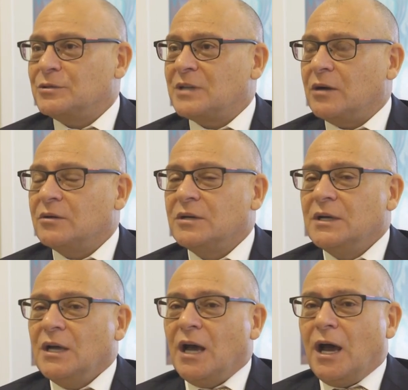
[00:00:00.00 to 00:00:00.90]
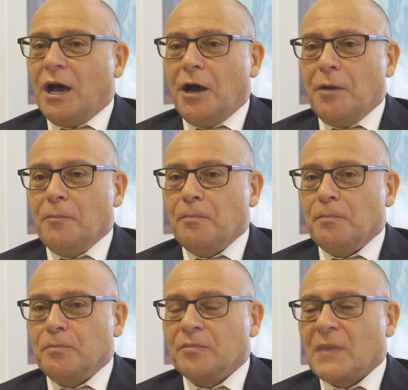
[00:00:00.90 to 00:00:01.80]
So,
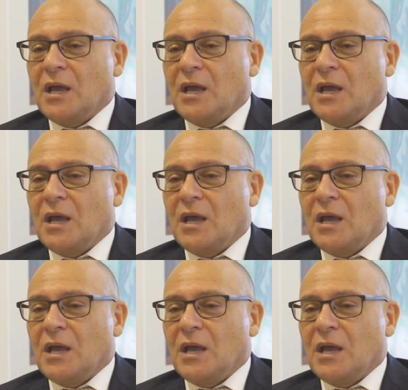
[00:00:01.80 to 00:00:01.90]
and